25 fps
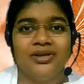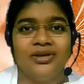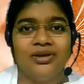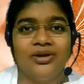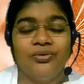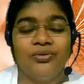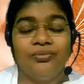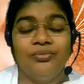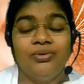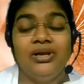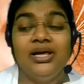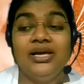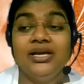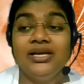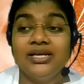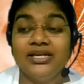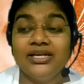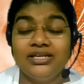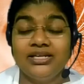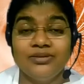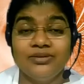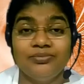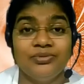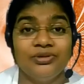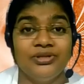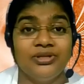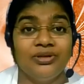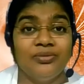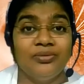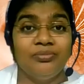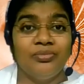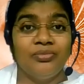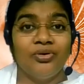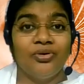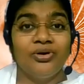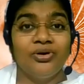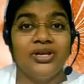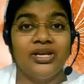Well, I get up in the
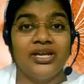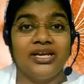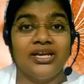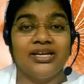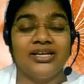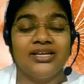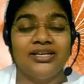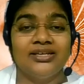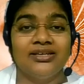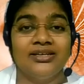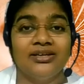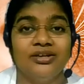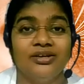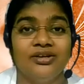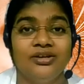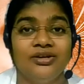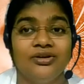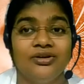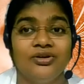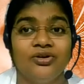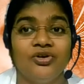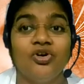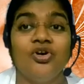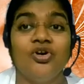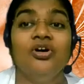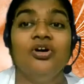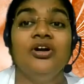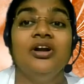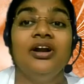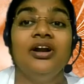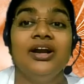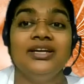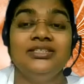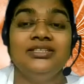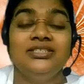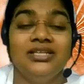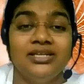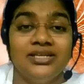morning,
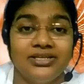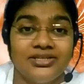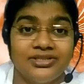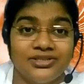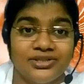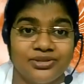congratulations